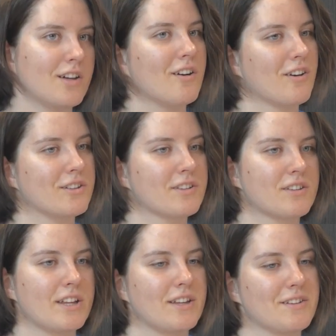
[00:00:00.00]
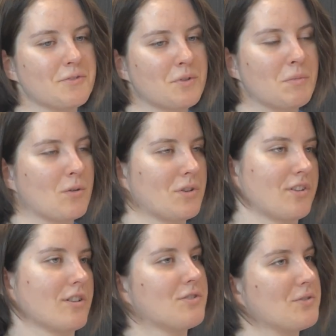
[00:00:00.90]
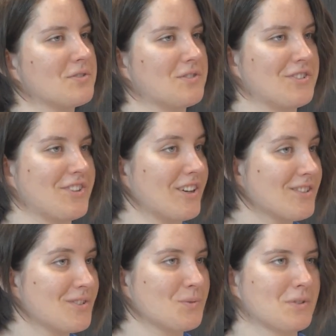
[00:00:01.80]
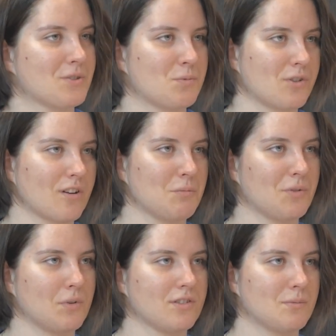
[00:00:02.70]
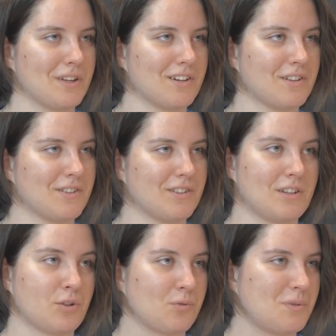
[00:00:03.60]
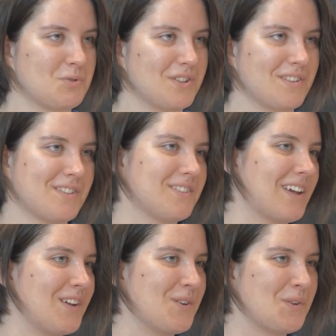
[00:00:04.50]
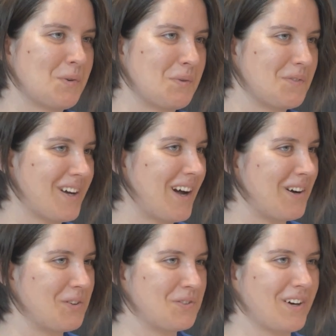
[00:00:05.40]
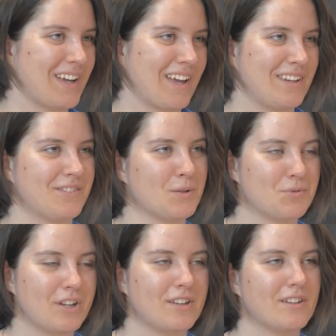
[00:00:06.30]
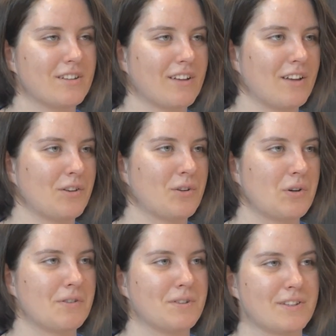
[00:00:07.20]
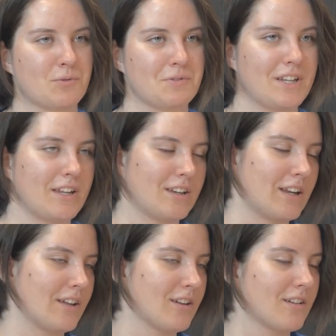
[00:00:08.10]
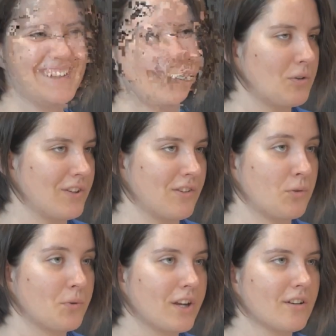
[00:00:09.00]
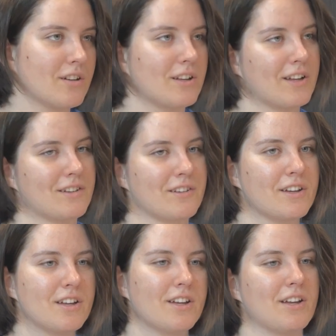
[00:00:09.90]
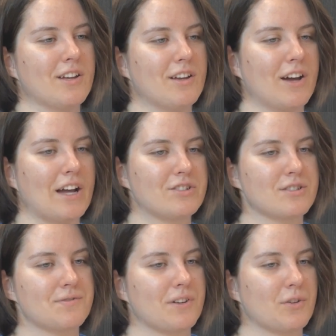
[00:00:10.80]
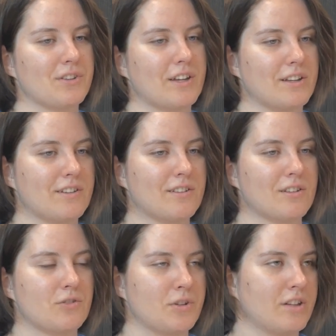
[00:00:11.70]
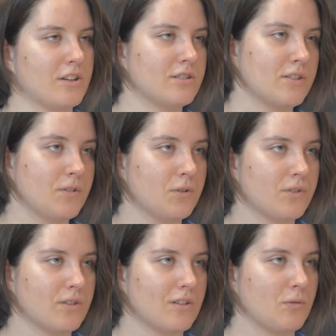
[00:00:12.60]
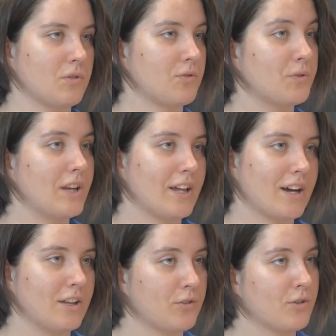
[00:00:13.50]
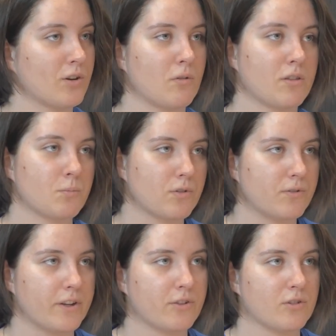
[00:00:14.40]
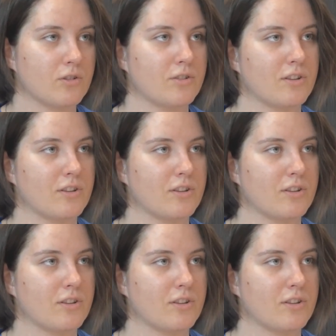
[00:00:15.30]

Honestly, for me it was hard to judge which program is better because the descriptions, I don't know how I can interpret it. I don't know if it's really like how it is in real. And I just found that during the interviews, it was really kind to talk with the professors